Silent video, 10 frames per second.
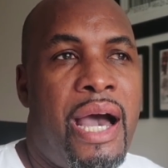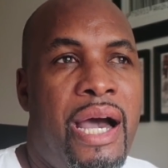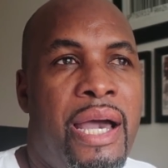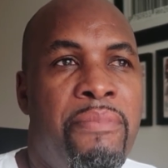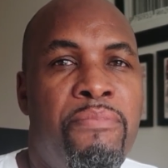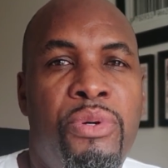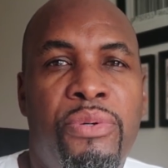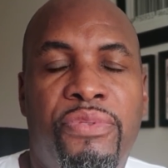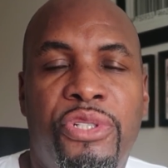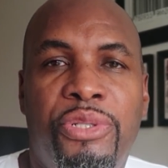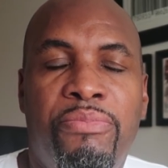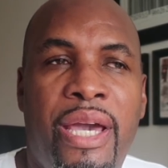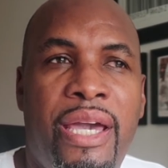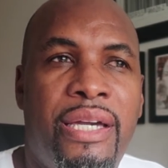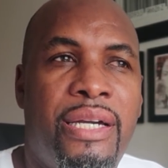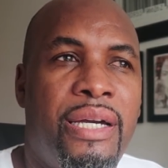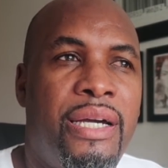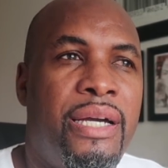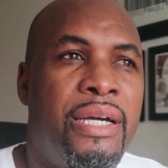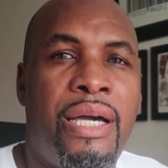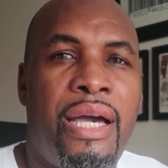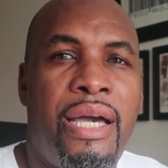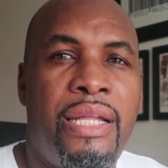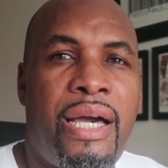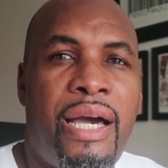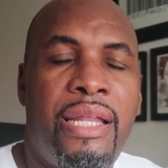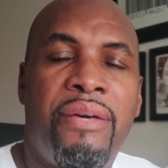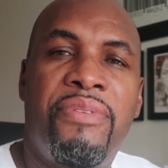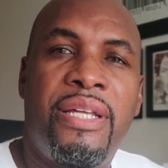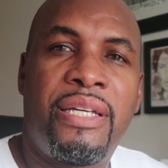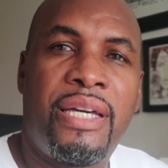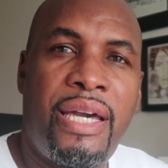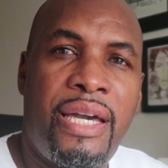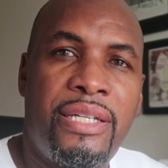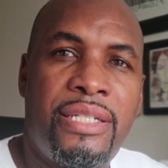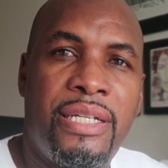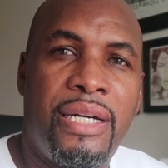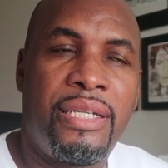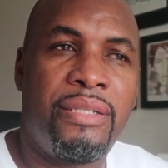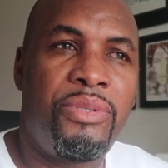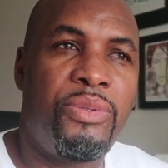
I moved to Jamaica and I lived in Kingston.